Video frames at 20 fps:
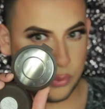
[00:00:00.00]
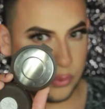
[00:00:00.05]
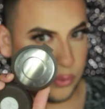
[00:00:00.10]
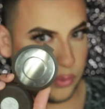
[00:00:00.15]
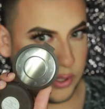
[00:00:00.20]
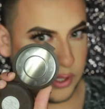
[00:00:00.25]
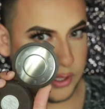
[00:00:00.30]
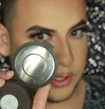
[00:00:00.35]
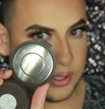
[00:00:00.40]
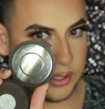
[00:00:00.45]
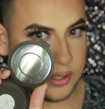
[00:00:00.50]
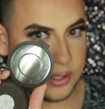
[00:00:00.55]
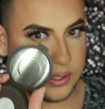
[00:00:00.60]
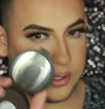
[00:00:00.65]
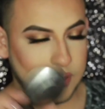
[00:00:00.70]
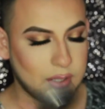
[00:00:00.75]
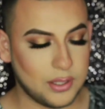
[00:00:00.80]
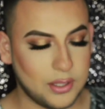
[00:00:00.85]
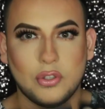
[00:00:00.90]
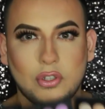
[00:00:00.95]
really
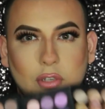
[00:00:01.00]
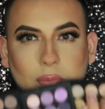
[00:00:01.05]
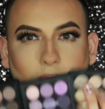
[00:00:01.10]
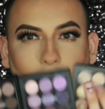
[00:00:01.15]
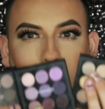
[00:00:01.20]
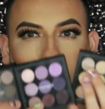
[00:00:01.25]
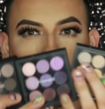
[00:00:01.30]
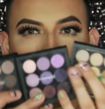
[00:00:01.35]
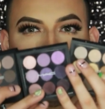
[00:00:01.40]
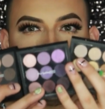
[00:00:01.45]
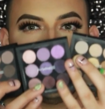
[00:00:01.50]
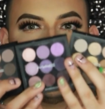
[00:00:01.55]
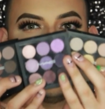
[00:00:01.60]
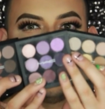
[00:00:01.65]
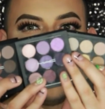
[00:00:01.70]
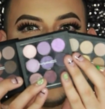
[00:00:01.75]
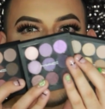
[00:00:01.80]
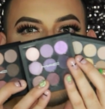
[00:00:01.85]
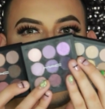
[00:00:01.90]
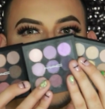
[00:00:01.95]
good. So I bought three of these
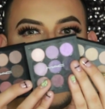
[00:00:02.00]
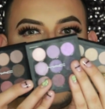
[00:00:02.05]
MAC